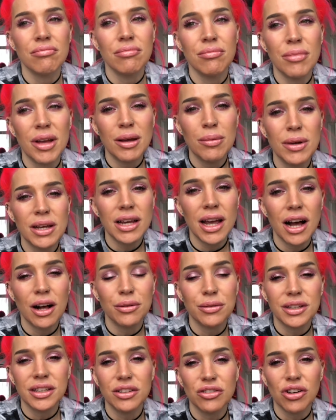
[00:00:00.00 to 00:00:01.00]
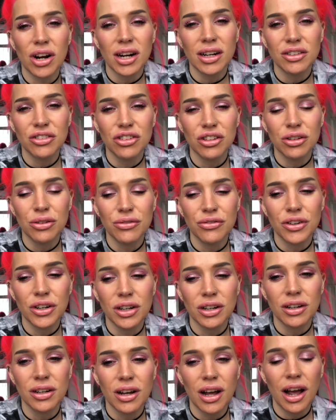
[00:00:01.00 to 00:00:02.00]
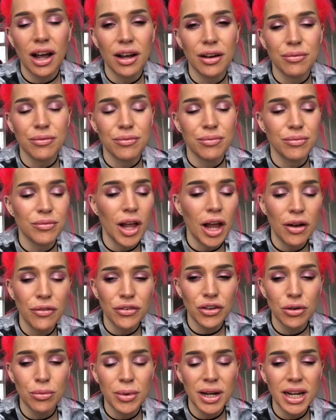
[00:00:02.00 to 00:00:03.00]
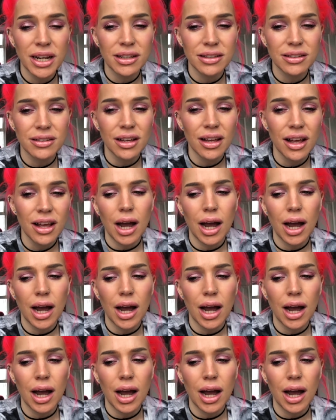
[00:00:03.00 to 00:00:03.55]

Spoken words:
maybe help distract you for a few minutes.